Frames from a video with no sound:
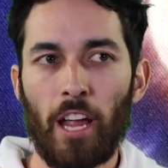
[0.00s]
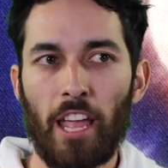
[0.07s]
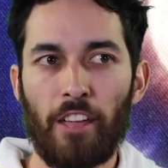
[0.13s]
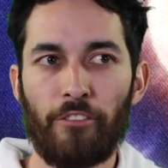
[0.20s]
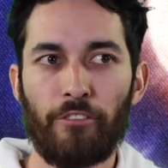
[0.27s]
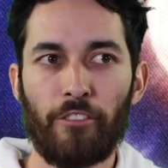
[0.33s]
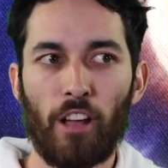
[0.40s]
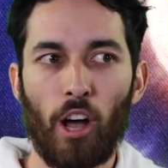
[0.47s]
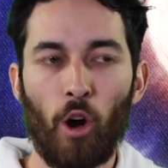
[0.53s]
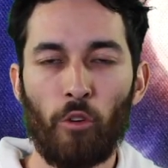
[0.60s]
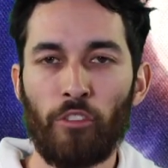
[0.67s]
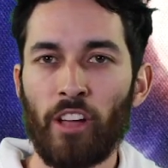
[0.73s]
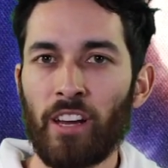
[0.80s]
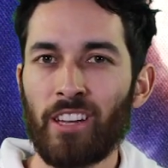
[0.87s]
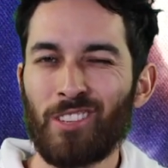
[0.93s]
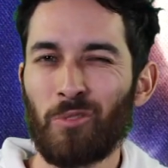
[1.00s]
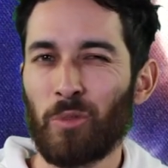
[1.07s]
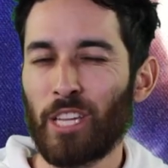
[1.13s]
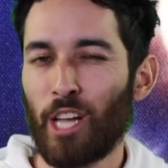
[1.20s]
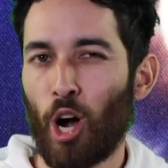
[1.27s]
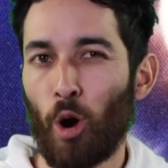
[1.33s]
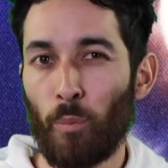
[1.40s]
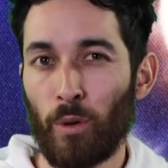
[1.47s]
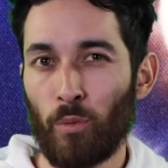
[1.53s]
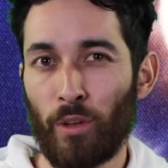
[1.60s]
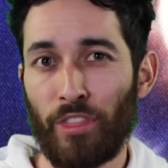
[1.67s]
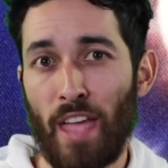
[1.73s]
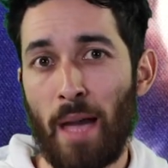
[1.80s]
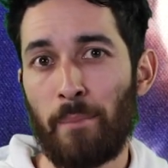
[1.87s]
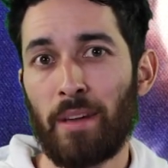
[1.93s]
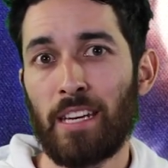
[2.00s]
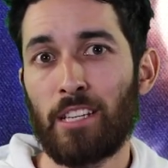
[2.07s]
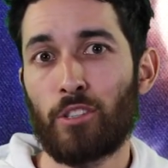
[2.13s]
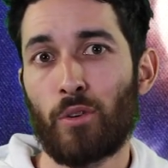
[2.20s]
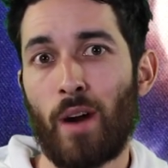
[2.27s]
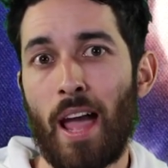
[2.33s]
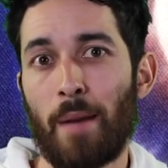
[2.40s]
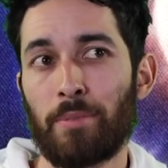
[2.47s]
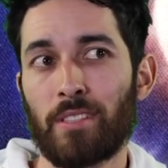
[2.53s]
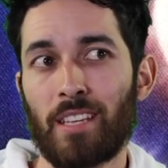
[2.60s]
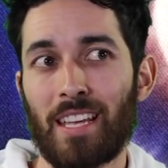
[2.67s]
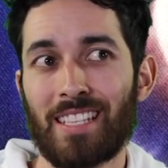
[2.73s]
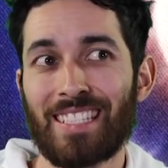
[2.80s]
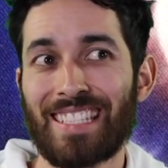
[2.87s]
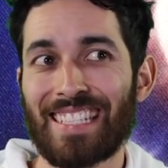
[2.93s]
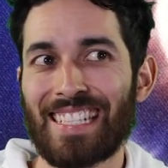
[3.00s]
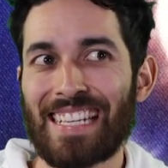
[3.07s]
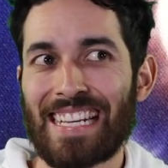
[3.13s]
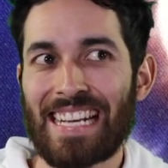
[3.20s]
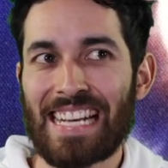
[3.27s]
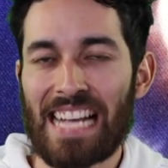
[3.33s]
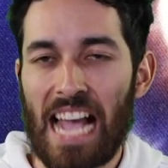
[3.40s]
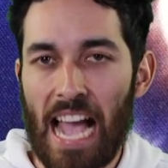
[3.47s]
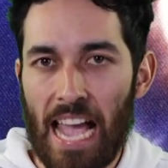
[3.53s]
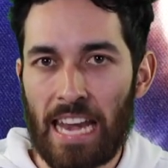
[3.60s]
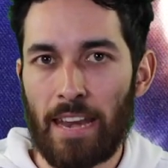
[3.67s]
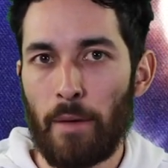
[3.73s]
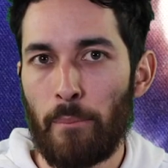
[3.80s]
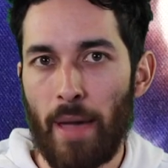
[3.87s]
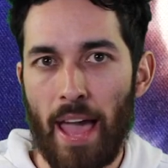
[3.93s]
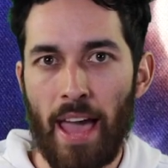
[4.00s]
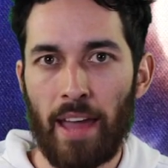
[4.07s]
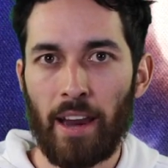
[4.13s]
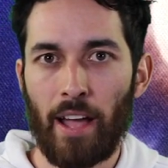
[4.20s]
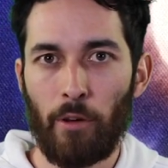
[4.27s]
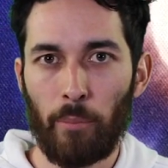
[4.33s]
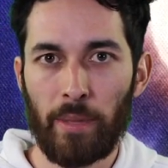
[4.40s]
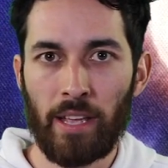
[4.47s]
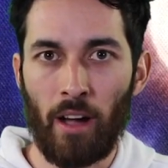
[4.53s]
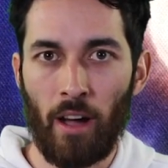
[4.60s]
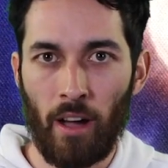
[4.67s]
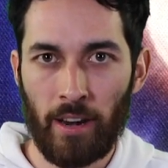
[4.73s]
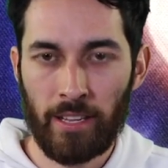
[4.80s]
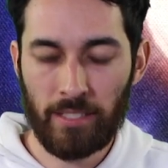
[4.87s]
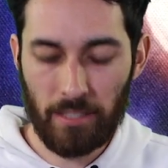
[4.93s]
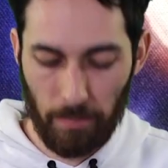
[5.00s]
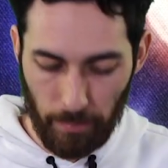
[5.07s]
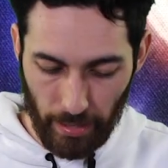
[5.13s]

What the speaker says: If Ophion doesn't really open with that many traps, it's kind of bad, I'll be honest.